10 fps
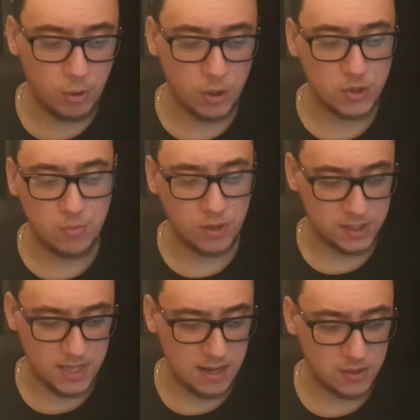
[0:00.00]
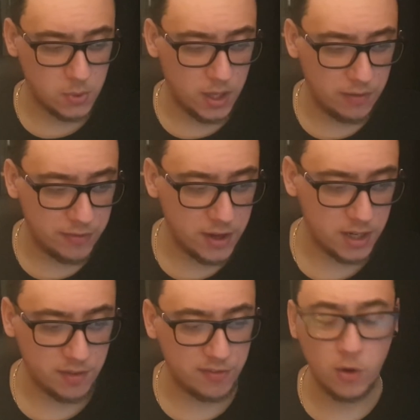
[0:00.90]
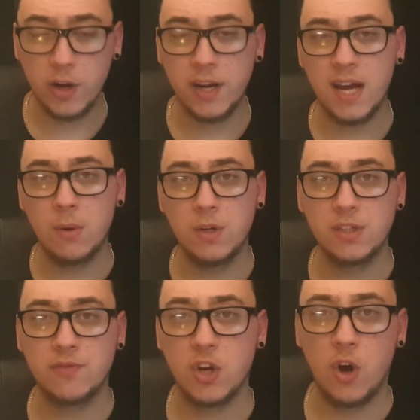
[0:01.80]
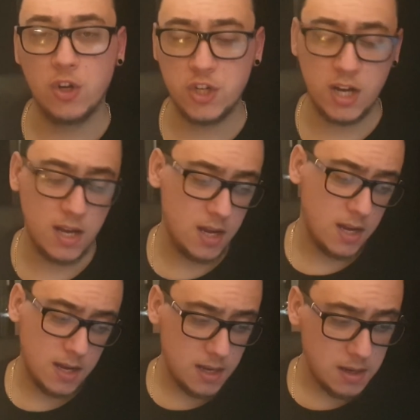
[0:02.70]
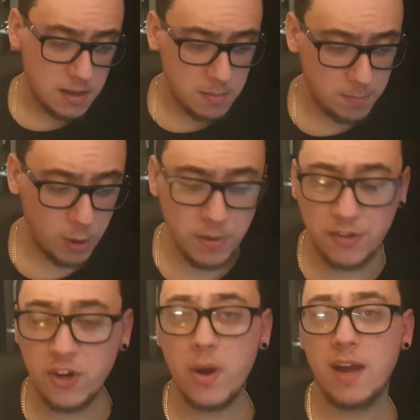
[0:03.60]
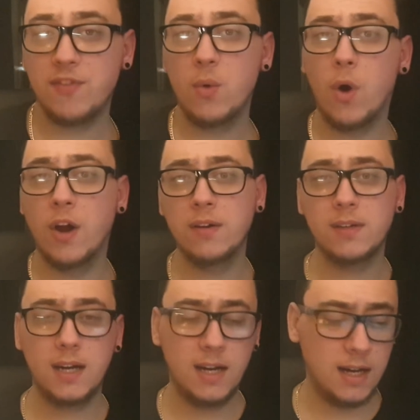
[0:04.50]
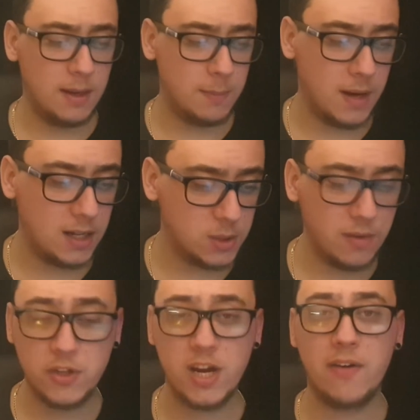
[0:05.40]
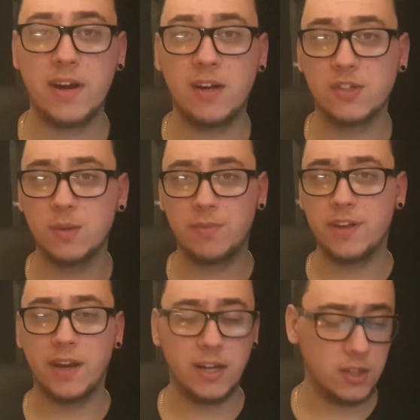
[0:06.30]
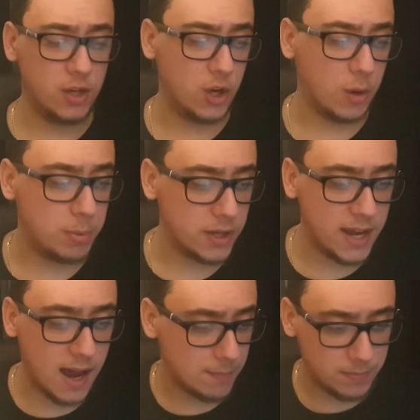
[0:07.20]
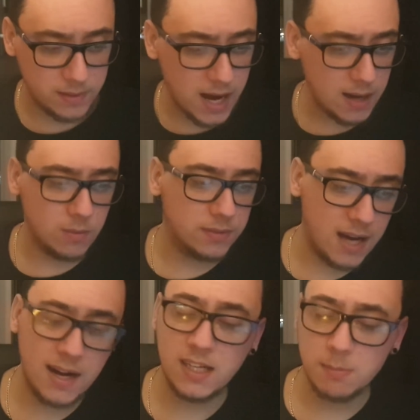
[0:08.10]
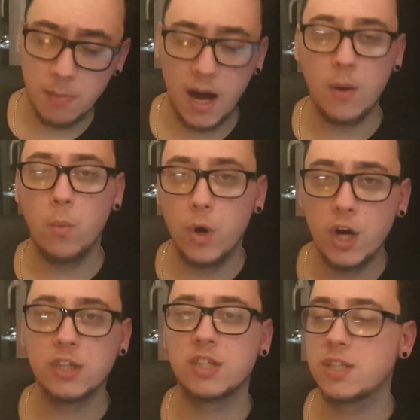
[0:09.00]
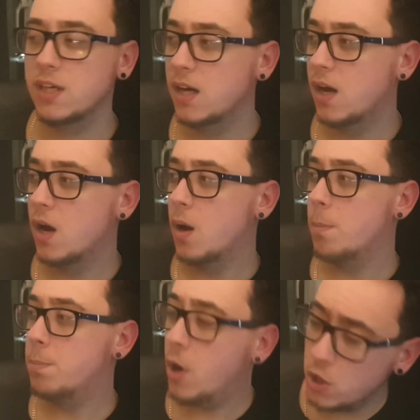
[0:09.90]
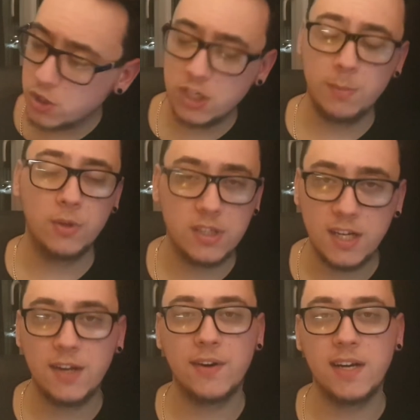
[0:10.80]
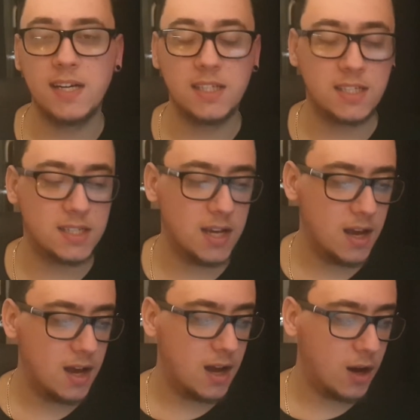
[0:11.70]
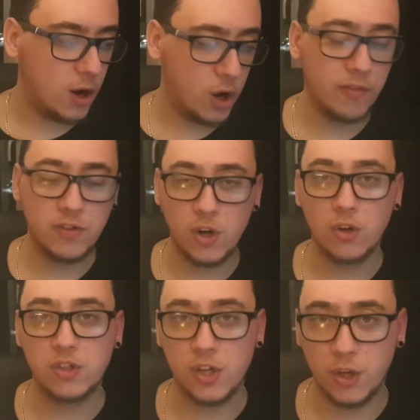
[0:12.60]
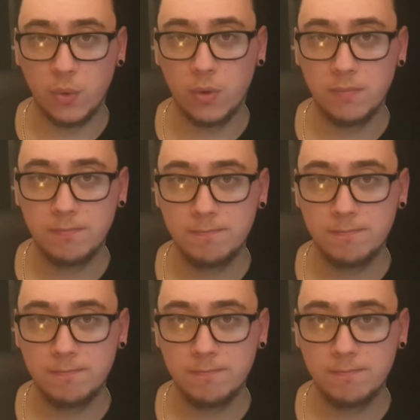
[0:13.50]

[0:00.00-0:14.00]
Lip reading: watch, what's that, 12, 13, 14 hours of torture. Put me through it if you want. I'll do it for charity or something, I don't know. But yeah, that is my worst possible series of Doctor Who.